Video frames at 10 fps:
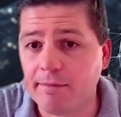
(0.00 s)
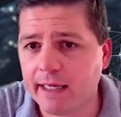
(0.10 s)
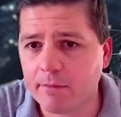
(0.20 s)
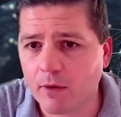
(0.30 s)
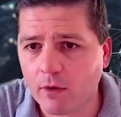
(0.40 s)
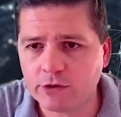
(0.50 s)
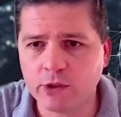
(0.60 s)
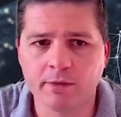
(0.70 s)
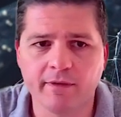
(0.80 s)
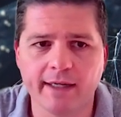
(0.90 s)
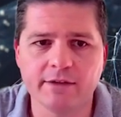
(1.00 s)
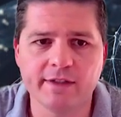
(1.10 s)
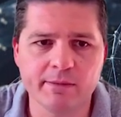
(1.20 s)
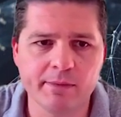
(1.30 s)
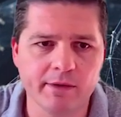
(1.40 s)
MDM also provides
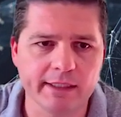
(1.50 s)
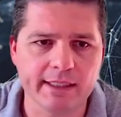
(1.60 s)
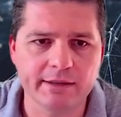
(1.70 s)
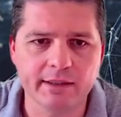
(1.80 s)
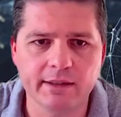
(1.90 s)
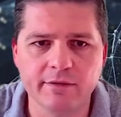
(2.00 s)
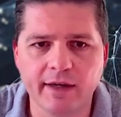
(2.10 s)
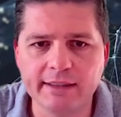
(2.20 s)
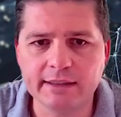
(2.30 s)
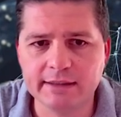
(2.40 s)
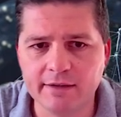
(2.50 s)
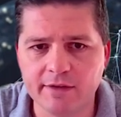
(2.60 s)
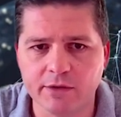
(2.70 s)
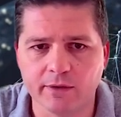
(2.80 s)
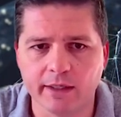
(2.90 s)
visibility into the device's
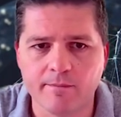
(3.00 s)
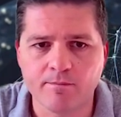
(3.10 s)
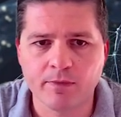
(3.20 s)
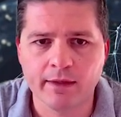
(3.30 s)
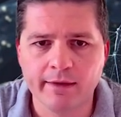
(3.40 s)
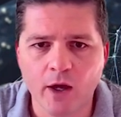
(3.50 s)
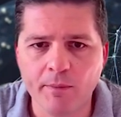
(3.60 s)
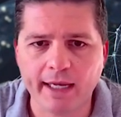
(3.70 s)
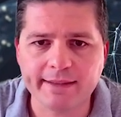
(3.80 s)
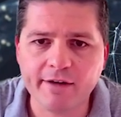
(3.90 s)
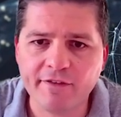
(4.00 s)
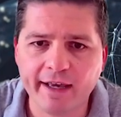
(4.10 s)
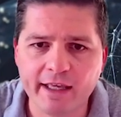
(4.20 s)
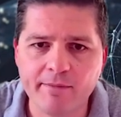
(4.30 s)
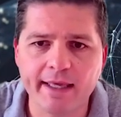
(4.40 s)
inventory, helping
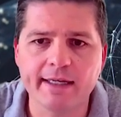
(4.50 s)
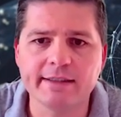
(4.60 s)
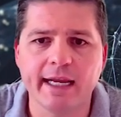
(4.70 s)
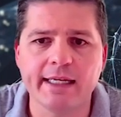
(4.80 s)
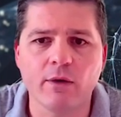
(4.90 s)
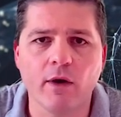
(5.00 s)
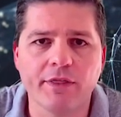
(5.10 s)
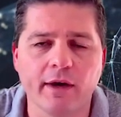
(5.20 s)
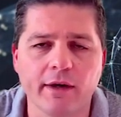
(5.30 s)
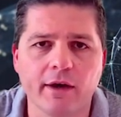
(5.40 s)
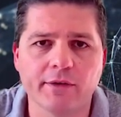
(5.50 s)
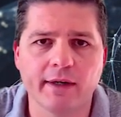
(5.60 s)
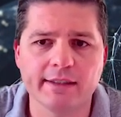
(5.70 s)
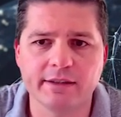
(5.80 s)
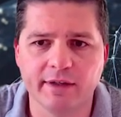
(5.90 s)
identify and manage any
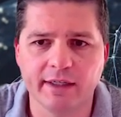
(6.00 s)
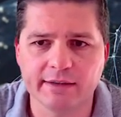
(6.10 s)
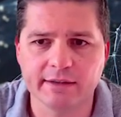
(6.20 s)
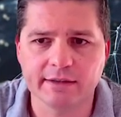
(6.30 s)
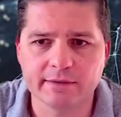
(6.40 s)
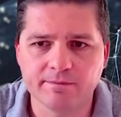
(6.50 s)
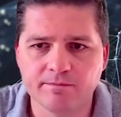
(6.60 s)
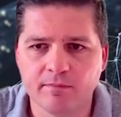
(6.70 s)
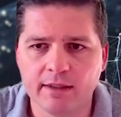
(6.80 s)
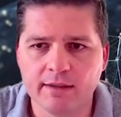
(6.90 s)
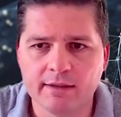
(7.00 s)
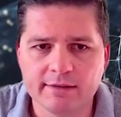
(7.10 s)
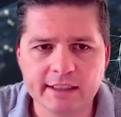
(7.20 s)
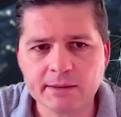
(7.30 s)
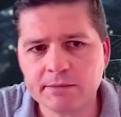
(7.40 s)
unauthorized devices.
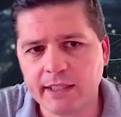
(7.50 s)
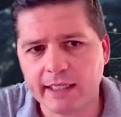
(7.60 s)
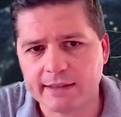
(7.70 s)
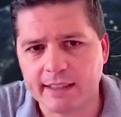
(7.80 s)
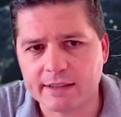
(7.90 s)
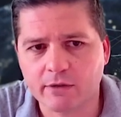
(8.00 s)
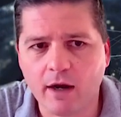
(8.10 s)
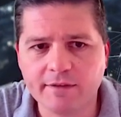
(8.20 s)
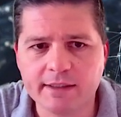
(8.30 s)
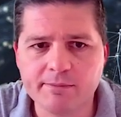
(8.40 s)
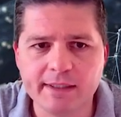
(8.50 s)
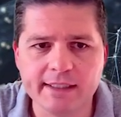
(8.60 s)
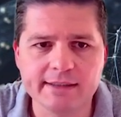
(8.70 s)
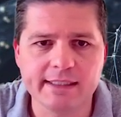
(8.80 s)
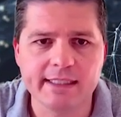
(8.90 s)
Systems like this are often
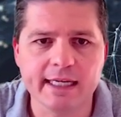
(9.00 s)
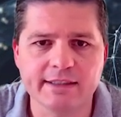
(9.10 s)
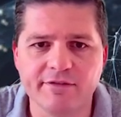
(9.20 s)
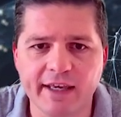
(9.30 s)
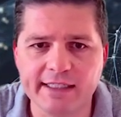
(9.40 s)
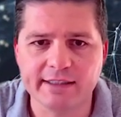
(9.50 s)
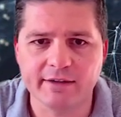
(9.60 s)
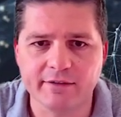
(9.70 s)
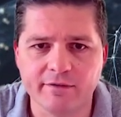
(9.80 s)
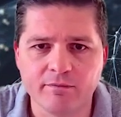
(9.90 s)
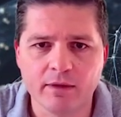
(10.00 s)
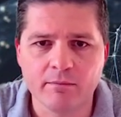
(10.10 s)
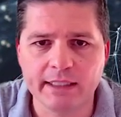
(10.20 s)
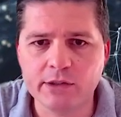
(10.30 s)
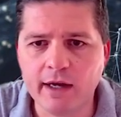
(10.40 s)
being seen as invasive.
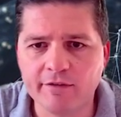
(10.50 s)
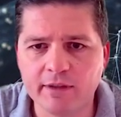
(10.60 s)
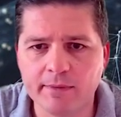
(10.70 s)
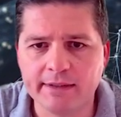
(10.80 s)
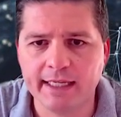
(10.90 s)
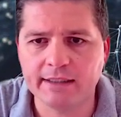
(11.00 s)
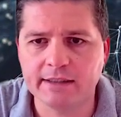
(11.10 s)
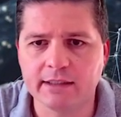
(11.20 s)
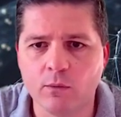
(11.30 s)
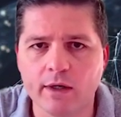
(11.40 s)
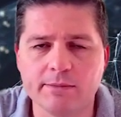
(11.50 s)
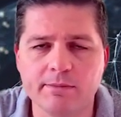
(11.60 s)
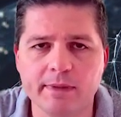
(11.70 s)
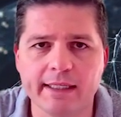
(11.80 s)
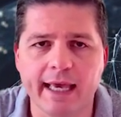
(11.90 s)
They do have limitations on what is
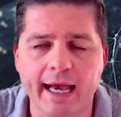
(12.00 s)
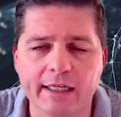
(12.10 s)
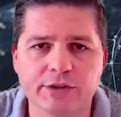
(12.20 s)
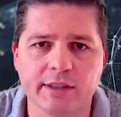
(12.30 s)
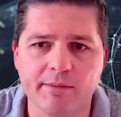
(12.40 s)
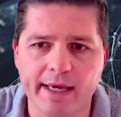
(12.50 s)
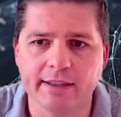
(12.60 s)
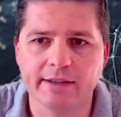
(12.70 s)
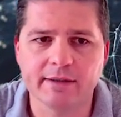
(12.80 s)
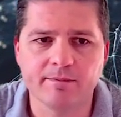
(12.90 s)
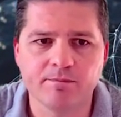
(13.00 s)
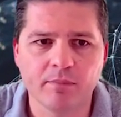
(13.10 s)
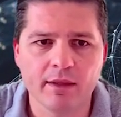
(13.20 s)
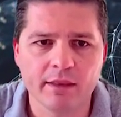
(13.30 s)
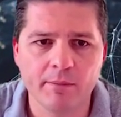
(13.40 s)
being actually managed.
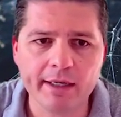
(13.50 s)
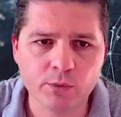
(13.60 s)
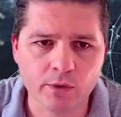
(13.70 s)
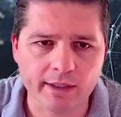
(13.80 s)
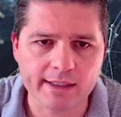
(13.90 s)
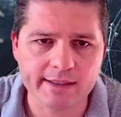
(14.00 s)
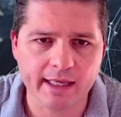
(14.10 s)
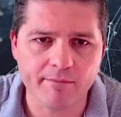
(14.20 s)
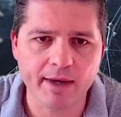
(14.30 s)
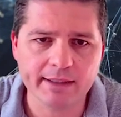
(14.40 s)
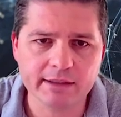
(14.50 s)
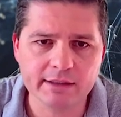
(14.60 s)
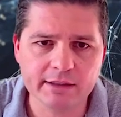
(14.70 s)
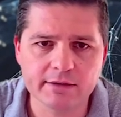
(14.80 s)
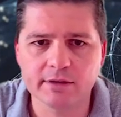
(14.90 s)
The biggest worry is that
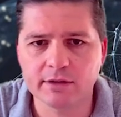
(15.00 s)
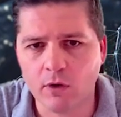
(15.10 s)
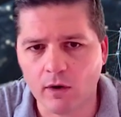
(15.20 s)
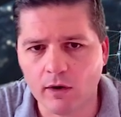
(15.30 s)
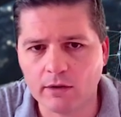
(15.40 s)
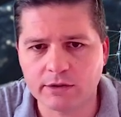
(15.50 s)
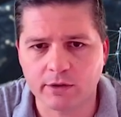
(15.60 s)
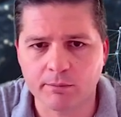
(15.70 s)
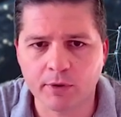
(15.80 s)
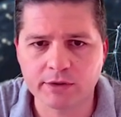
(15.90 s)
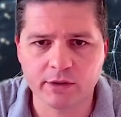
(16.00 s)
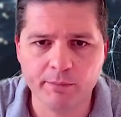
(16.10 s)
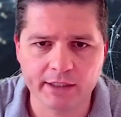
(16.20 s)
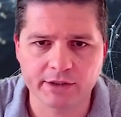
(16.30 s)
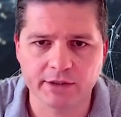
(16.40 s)
messages, calls, or personal
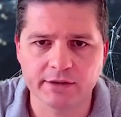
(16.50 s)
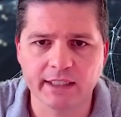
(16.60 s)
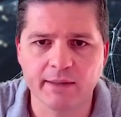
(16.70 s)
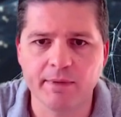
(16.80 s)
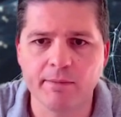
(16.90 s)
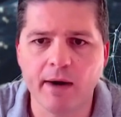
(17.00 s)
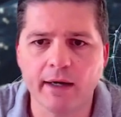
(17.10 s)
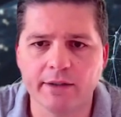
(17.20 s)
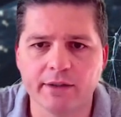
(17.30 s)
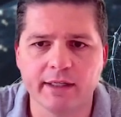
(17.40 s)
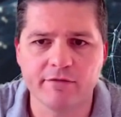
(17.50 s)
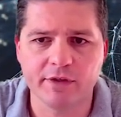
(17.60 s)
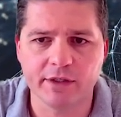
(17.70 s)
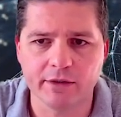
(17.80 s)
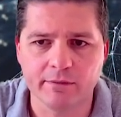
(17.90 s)
pictures can be monitored and
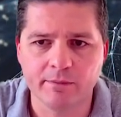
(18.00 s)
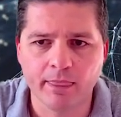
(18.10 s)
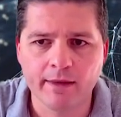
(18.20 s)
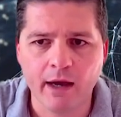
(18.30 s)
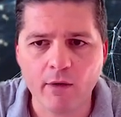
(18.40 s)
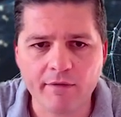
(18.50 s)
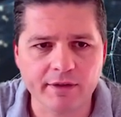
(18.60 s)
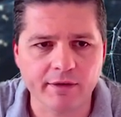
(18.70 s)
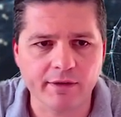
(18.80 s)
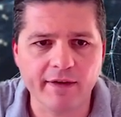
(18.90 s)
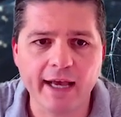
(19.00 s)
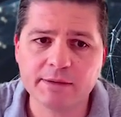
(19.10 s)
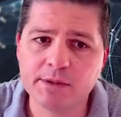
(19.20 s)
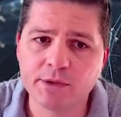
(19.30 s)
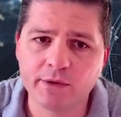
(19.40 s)
viewed. However, the
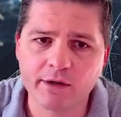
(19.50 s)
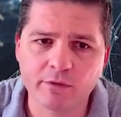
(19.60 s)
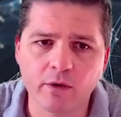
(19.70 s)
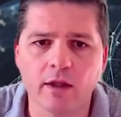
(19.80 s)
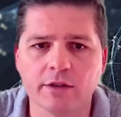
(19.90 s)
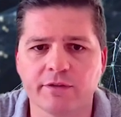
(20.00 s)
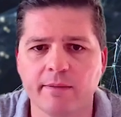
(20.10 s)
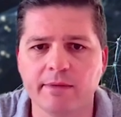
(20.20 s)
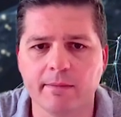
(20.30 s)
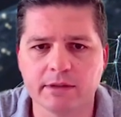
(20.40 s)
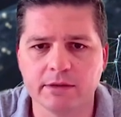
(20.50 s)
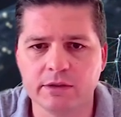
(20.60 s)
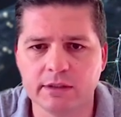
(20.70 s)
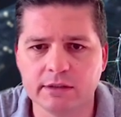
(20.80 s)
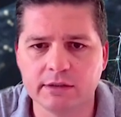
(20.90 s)
vast majority of rollouts for MDM
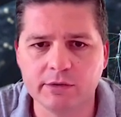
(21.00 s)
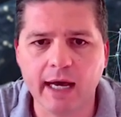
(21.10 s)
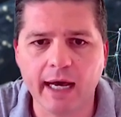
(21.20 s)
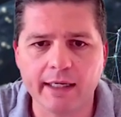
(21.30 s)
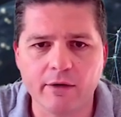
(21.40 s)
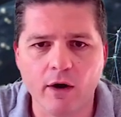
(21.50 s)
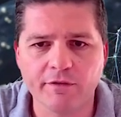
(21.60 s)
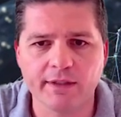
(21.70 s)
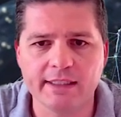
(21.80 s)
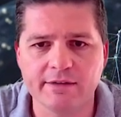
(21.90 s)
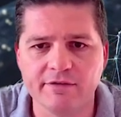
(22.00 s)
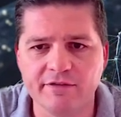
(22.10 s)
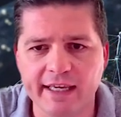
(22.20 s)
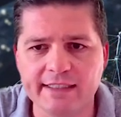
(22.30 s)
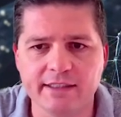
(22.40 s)
solutions do not offer these
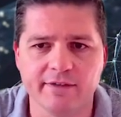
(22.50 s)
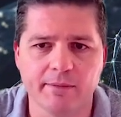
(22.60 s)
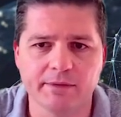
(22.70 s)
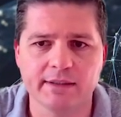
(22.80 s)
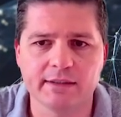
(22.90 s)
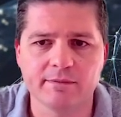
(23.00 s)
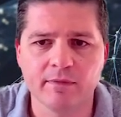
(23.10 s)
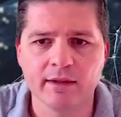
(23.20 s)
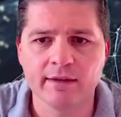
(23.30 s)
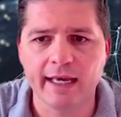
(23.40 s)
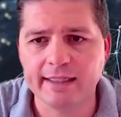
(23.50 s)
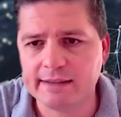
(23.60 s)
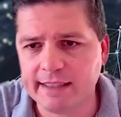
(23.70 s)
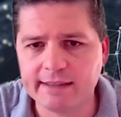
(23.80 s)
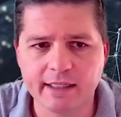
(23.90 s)
invasive options, and
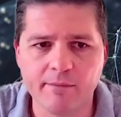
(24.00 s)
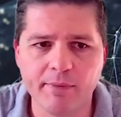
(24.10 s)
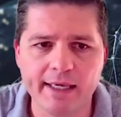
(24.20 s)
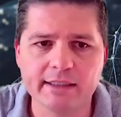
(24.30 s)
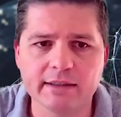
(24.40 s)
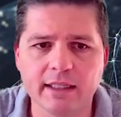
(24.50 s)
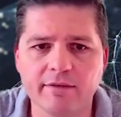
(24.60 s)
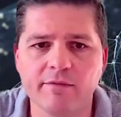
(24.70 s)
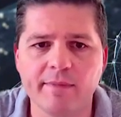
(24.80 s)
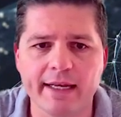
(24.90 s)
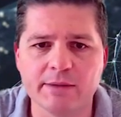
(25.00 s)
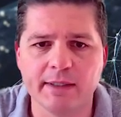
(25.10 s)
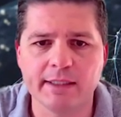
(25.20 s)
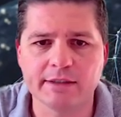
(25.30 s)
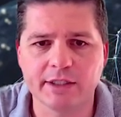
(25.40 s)
instead set a base level of
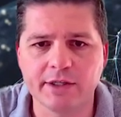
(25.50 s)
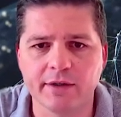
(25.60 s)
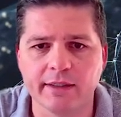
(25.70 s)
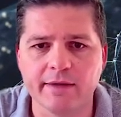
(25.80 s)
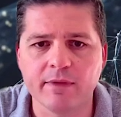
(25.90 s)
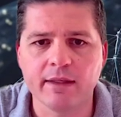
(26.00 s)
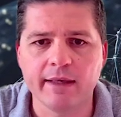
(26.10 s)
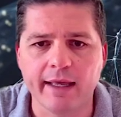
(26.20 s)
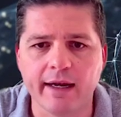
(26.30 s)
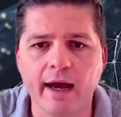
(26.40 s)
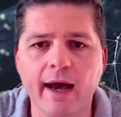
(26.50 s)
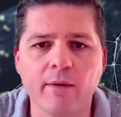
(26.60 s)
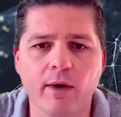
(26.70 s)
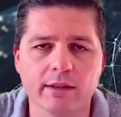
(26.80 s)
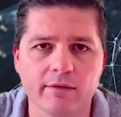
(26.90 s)
management and security at a high
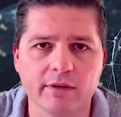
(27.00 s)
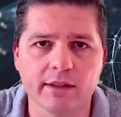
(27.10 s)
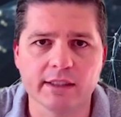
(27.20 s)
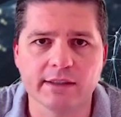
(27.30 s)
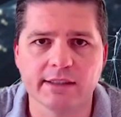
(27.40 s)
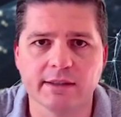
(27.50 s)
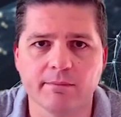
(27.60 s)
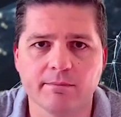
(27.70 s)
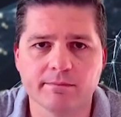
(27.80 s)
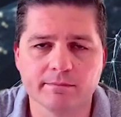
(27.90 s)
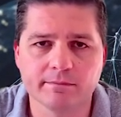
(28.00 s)
white level on the system.